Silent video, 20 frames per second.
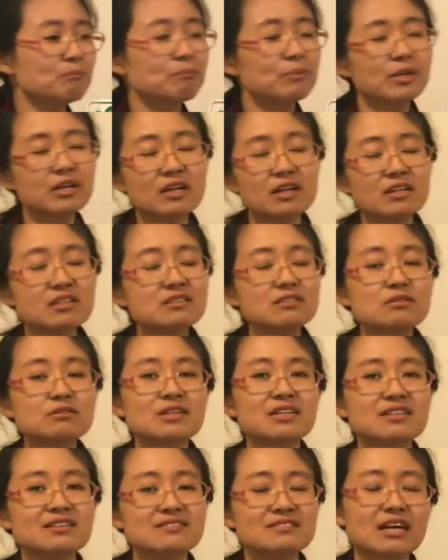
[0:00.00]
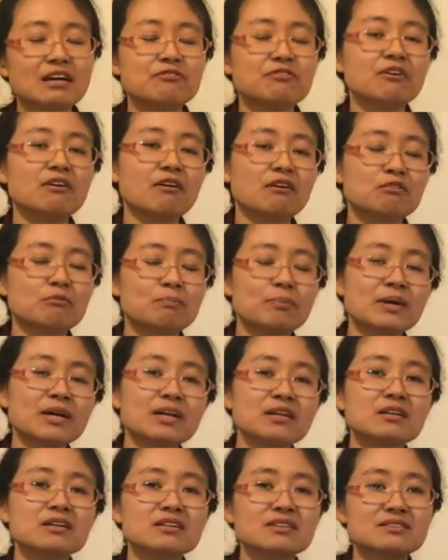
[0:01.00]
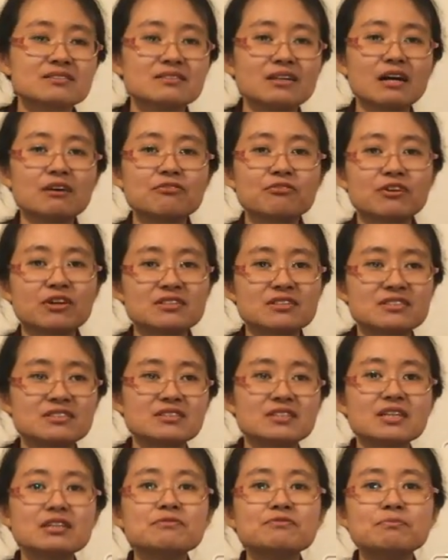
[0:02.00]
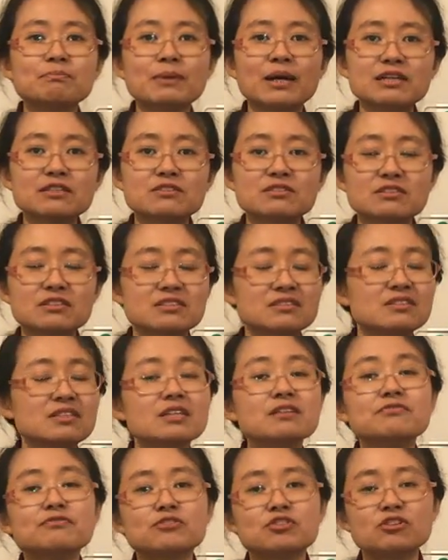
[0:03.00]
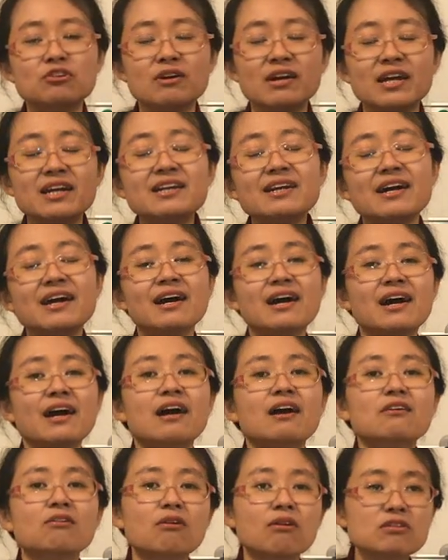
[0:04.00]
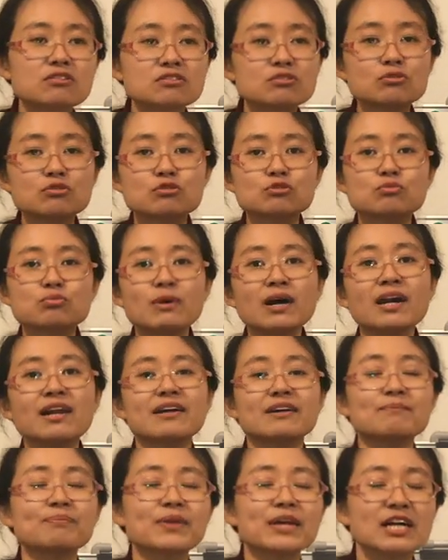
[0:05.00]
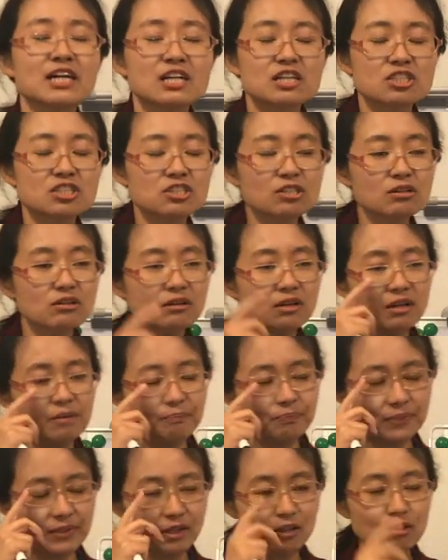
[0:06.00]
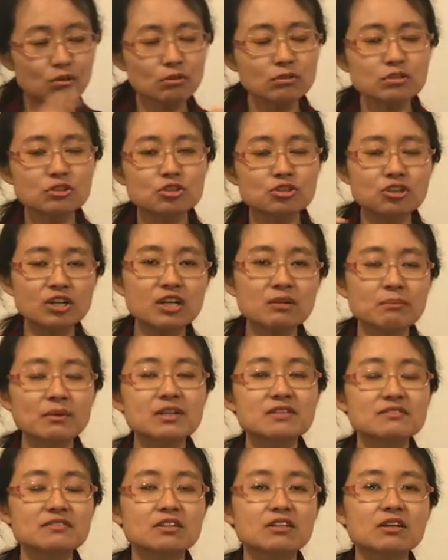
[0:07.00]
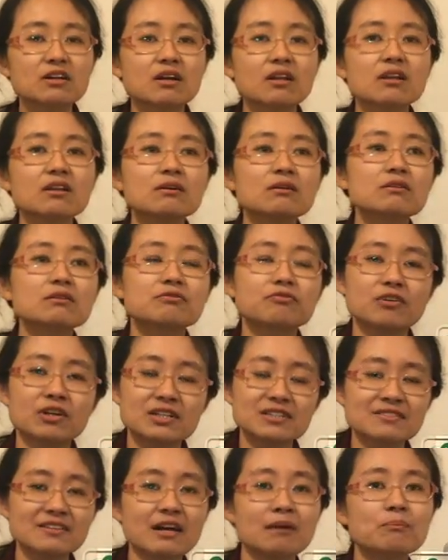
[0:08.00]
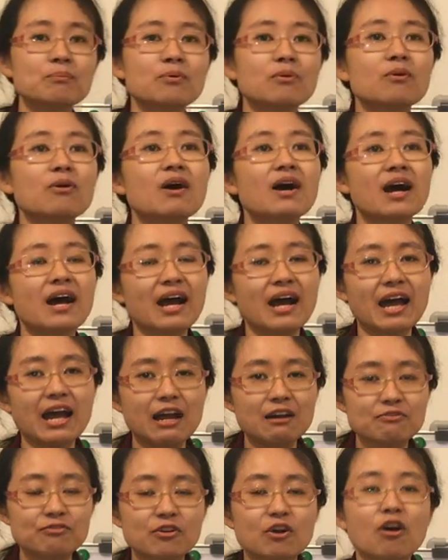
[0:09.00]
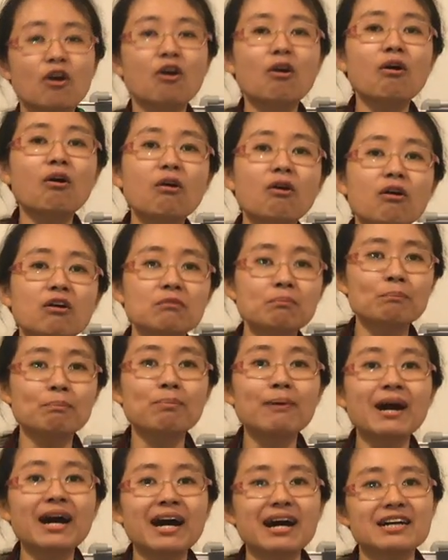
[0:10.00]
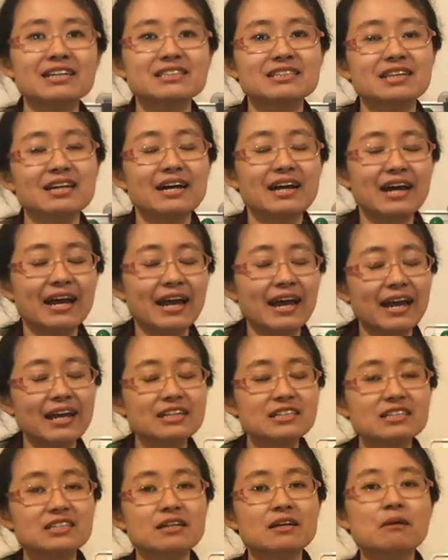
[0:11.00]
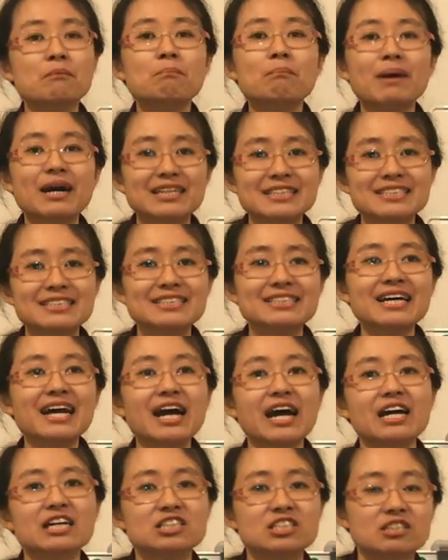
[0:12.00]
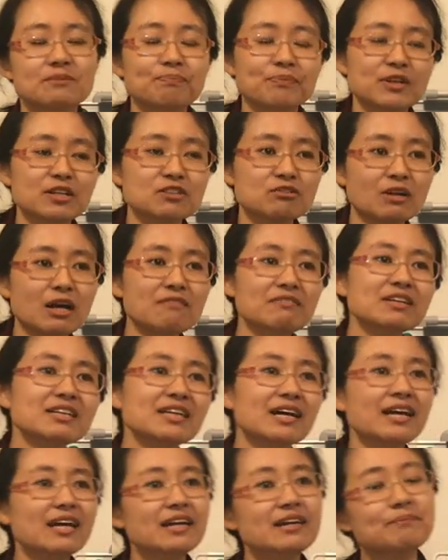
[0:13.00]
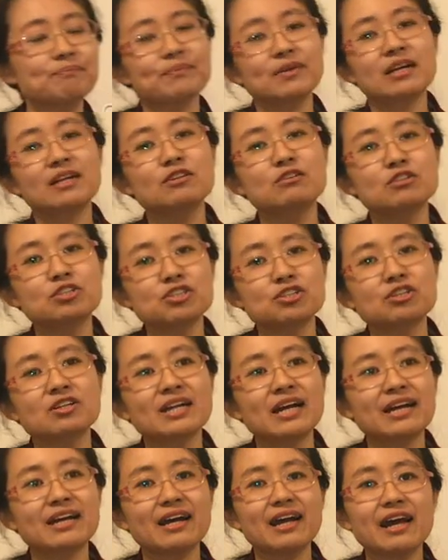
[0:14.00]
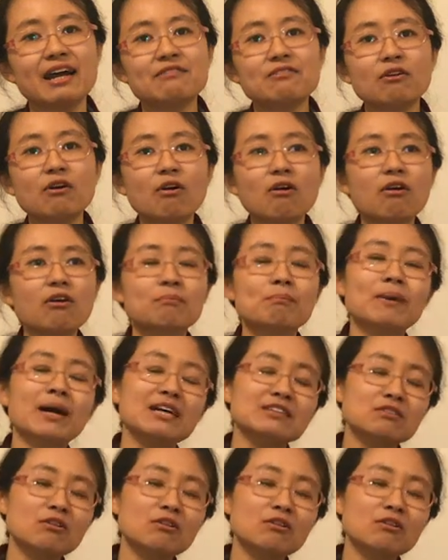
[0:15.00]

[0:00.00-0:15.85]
Because you're going to suffer a lot of pain, you're going to suffer a stiff joint and also swelling. So good treatments include, for example, have hot baths and massage. So every day you should have a hot bath.